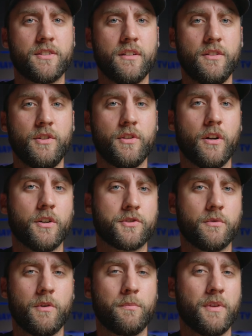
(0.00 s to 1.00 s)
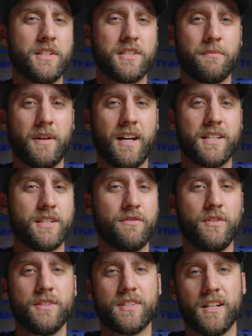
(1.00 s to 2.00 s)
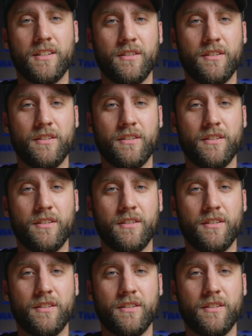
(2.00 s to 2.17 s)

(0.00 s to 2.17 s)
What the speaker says: and you can also replace the pads if you decide